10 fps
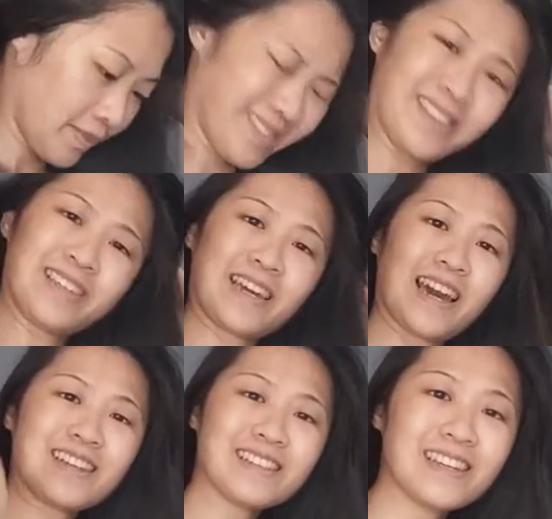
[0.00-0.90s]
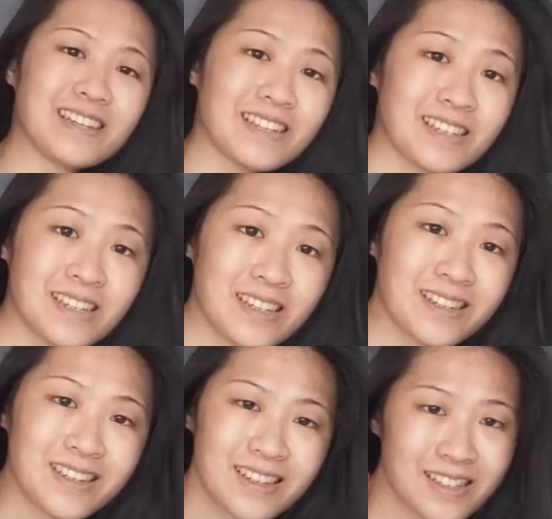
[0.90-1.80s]
of like
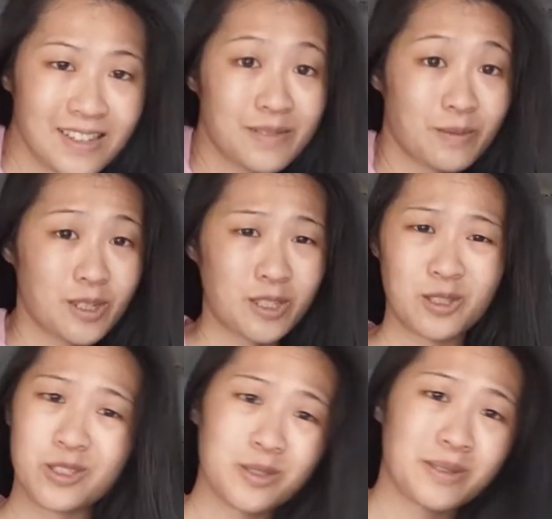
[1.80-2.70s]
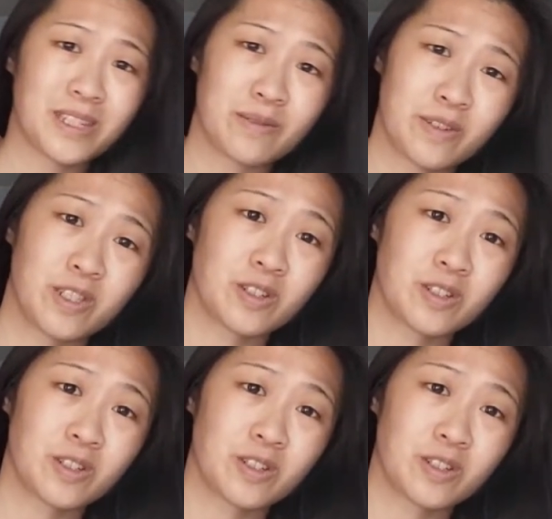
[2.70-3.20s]
what you do in every